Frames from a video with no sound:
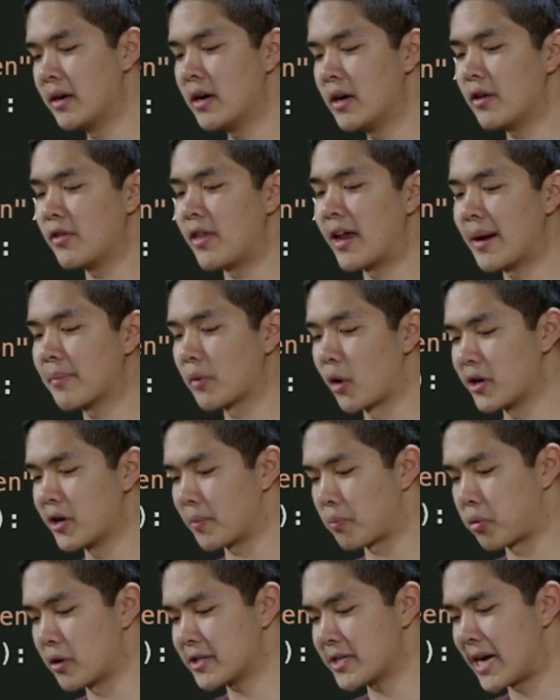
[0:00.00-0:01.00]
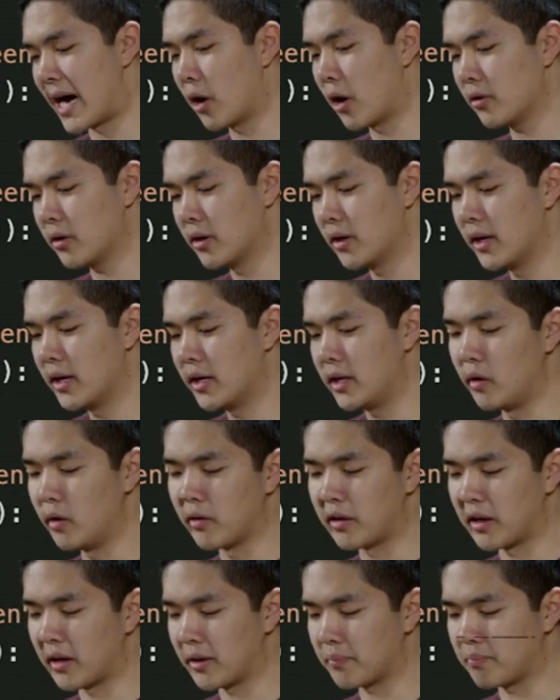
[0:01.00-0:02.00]
then I'm going to print out
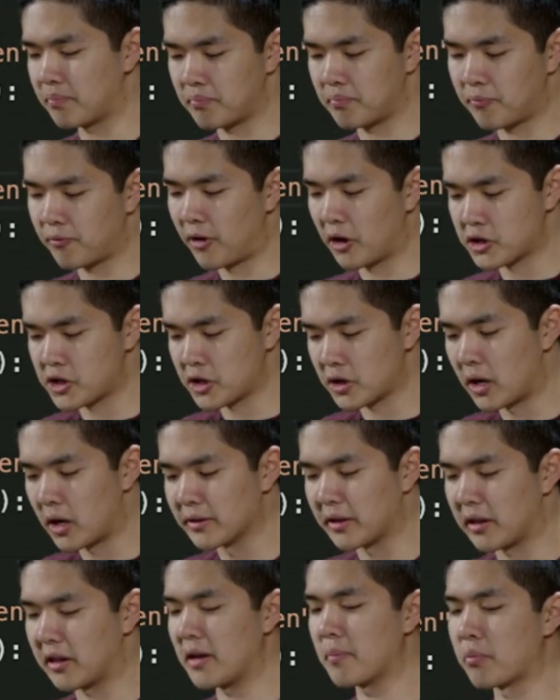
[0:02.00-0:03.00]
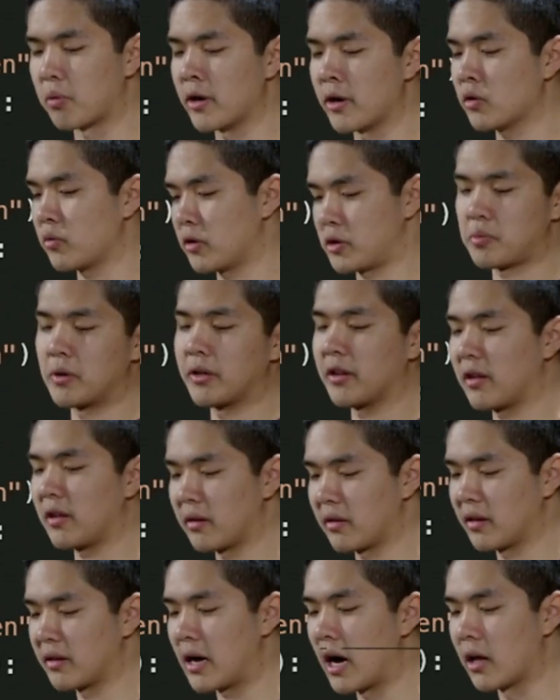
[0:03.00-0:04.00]
using a function called cprint, which prints
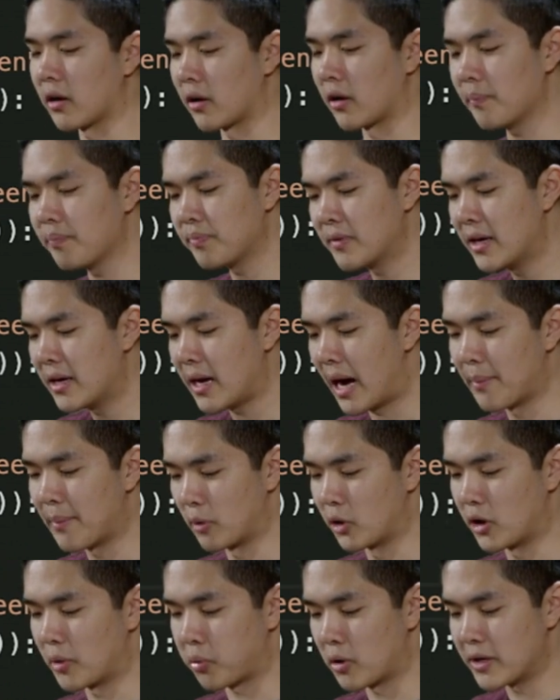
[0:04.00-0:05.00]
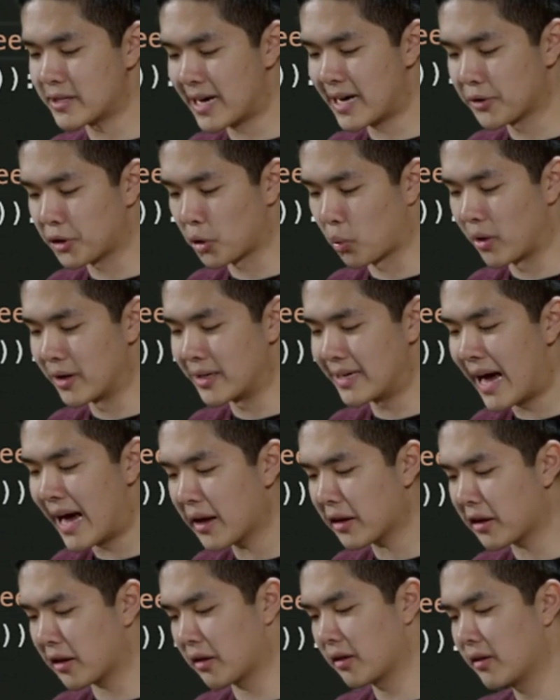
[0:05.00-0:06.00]
things in color. I'm going to print out the word
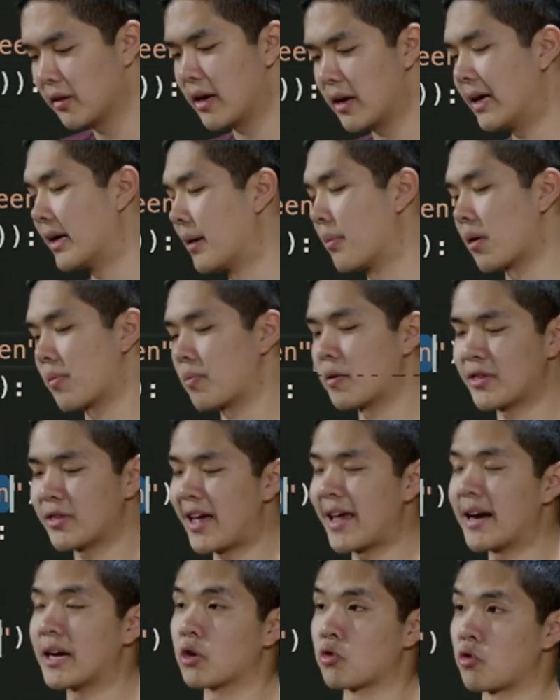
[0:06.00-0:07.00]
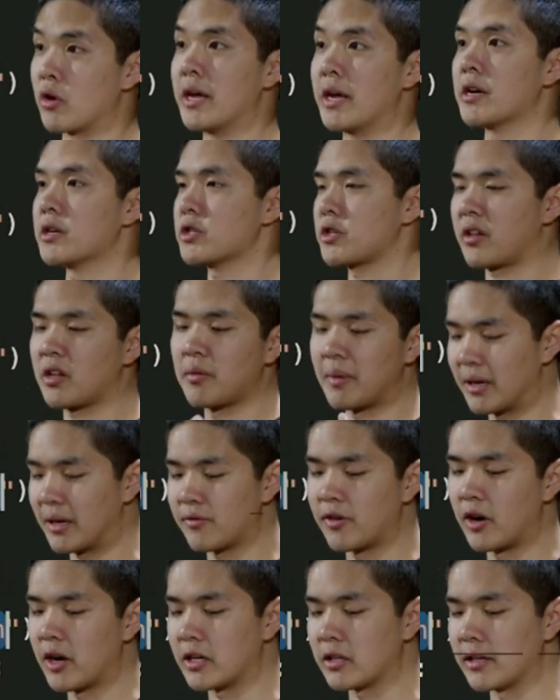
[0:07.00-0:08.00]
yes, and I'm going to print that in green, just to make it
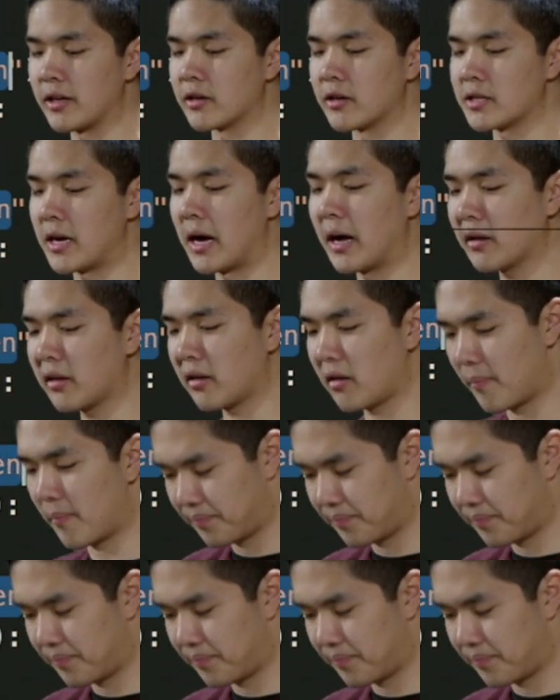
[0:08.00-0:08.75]
very clear to us.